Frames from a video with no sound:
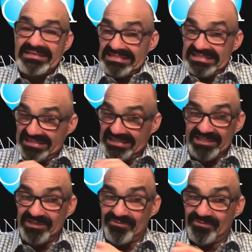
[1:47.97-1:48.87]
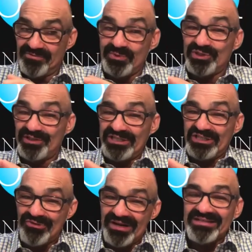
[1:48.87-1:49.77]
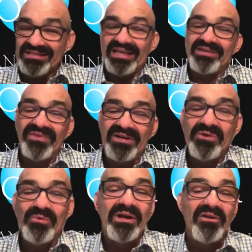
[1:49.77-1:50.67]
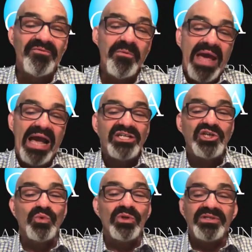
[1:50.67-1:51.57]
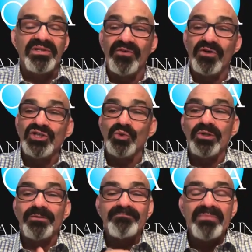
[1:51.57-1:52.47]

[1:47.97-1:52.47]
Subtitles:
doesn't usually translate very well from actual to virtual.